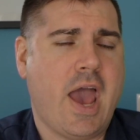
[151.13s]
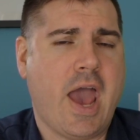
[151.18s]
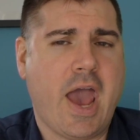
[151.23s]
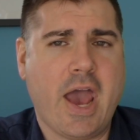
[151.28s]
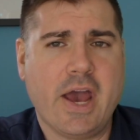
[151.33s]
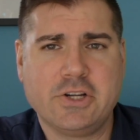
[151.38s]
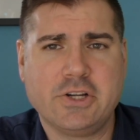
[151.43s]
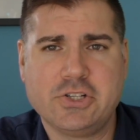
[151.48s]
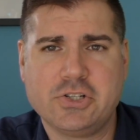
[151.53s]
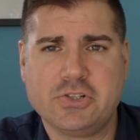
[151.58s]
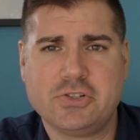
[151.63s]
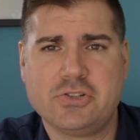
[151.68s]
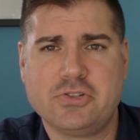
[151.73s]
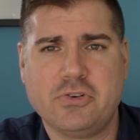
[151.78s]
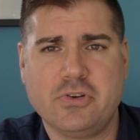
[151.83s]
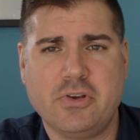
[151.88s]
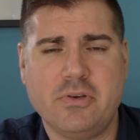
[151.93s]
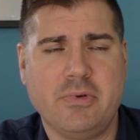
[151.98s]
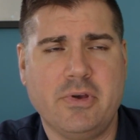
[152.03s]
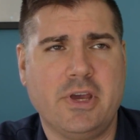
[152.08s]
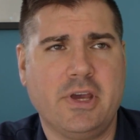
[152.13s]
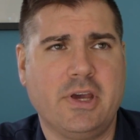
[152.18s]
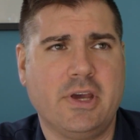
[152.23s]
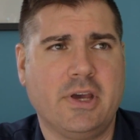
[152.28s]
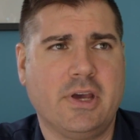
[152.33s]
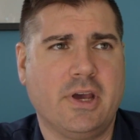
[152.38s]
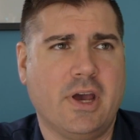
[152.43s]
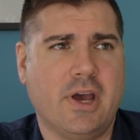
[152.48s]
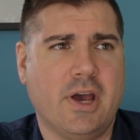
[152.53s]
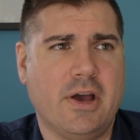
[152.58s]
Azure
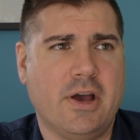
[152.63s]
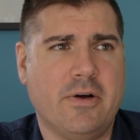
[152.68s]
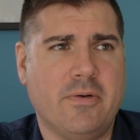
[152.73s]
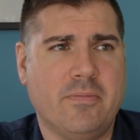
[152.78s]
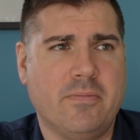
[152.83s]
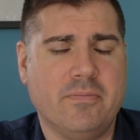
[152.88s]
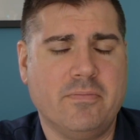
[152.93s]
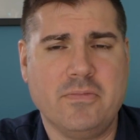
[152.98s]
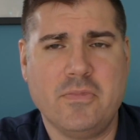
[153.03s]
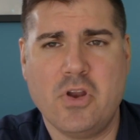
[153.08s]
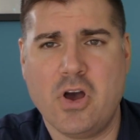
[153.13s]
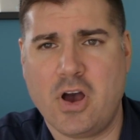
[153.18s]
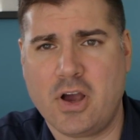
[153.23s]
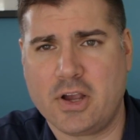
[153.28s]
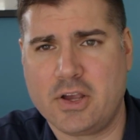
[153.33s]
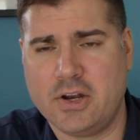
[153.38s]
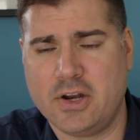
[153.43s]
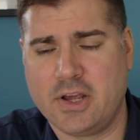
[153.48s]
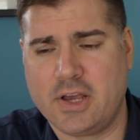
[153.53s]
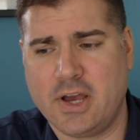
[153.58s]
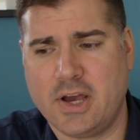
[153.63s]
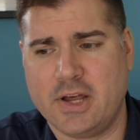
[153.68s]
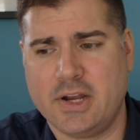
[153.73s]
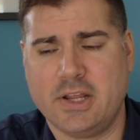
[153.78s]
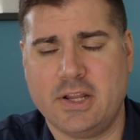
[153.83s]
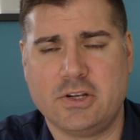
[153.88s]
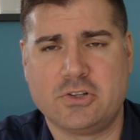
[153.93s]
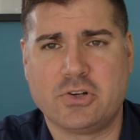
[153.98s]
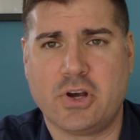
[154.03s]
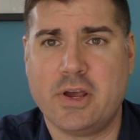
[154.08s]
streaming, not going to cut
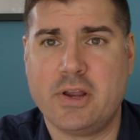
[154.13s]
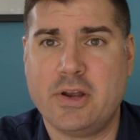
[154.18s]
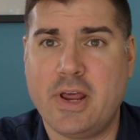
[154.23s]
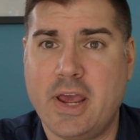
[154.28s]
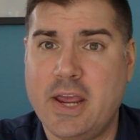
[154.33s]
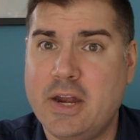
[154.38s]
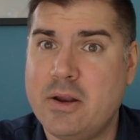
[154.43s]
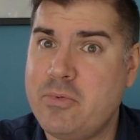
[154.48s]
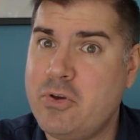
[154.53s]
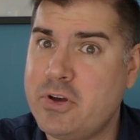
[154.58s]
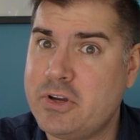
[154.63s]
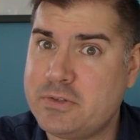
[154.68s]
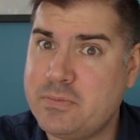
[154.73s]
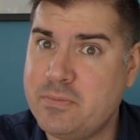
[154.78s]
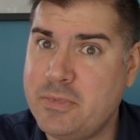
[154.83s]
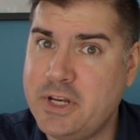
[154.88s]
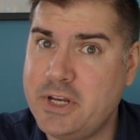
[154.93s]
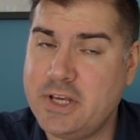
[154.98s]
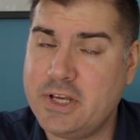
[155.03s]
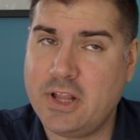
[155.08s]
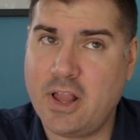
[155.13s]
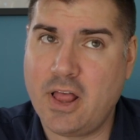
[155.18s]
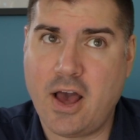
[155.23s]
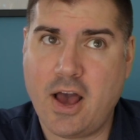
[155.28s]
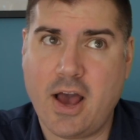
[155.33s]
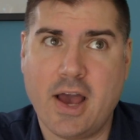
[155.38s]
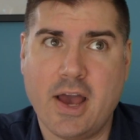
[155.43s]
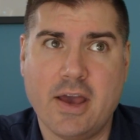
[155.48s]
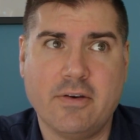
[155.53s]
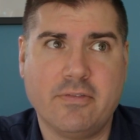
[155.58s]
it. Tried AWS Media
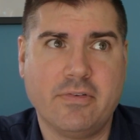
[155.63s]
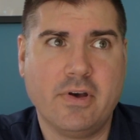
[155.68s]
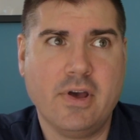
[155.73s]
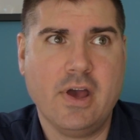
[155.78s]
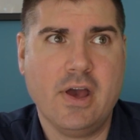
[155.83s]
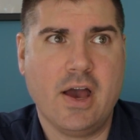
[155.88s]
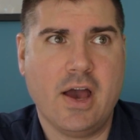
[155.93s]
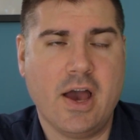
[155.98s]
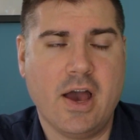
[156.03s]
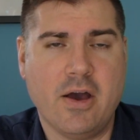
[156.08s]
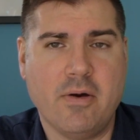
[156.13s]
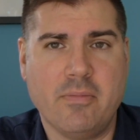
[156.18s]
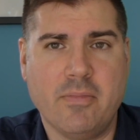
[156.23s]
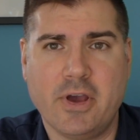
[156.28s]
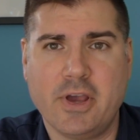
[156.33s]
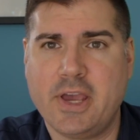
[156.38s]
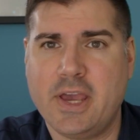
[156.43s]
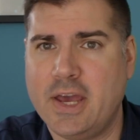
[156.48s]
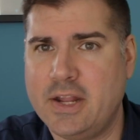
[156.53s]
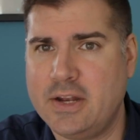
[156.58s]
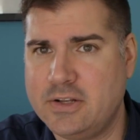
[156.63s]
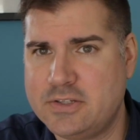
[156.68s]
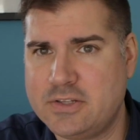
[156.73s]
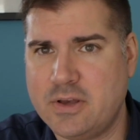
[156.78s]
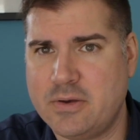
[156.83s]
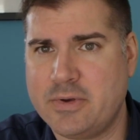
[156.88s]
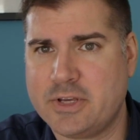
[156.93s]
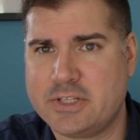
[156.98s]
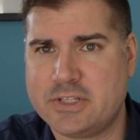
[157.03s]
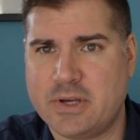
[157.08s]
Live. Again,
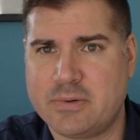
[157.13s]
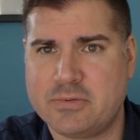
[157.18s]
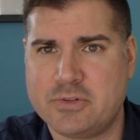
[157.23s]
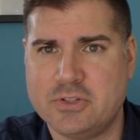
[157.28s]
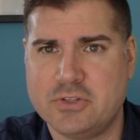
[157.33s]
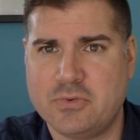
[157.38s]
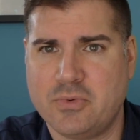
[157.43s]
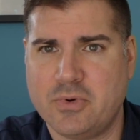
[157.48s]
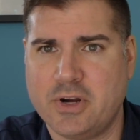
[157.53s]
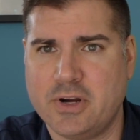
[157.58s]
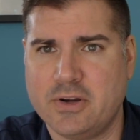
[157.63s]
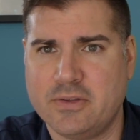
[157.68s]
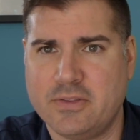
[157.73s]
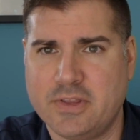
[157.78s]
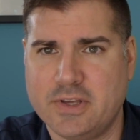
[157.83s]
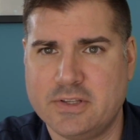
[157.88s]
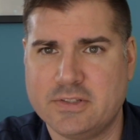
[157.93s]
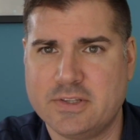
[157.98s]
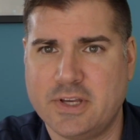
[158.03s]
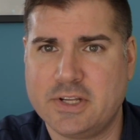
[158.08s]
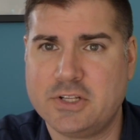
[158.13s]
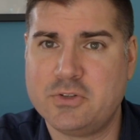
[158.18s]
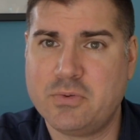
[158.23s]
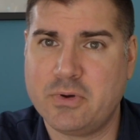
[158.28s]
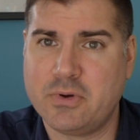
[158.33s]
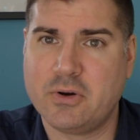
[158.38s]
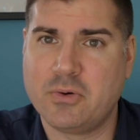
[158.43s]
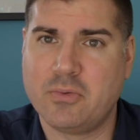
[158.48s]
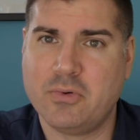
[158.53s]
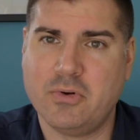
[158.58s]
some exceptions where things like
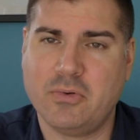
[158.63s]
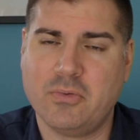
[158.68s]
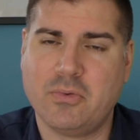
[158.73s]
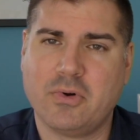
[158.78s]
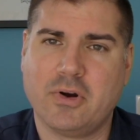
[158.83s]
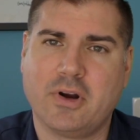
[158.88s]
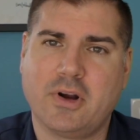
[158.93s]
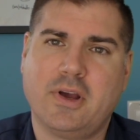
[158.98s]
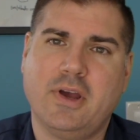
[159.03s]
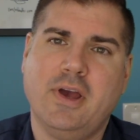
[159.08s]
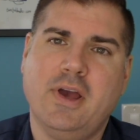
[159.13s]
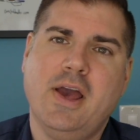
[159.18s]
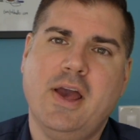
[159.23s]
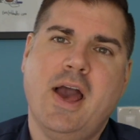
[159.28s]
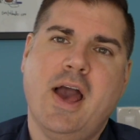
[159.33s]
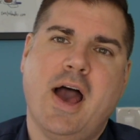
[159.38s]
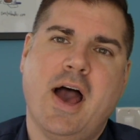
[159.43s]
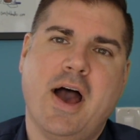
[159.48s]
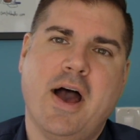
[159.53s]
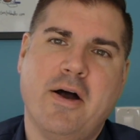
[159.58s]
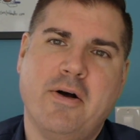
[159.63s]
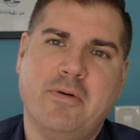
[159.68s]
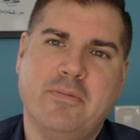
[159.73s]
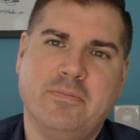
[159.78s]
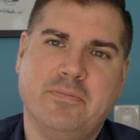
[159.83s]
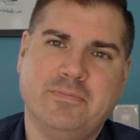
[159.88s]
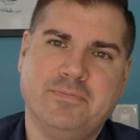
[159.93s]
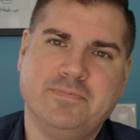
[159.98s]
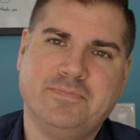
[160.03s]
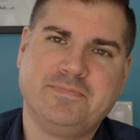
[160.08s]
Twitter wouldn't work.
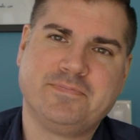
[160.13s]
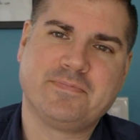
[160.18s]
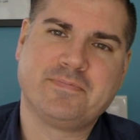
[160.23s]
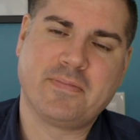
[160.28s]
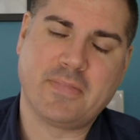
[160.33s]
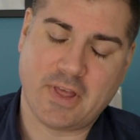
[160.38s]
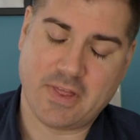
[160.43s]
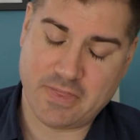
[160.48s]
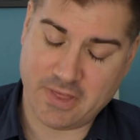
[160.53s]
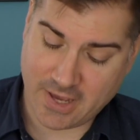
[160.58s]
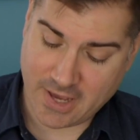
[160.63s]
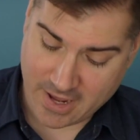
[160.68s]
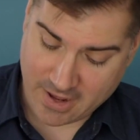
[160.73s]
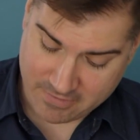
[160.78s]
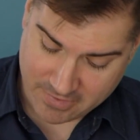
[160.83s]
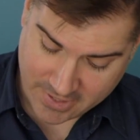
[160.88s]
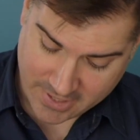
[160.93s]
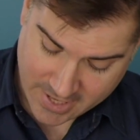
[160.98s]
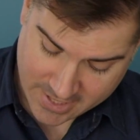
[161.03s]
I think I have a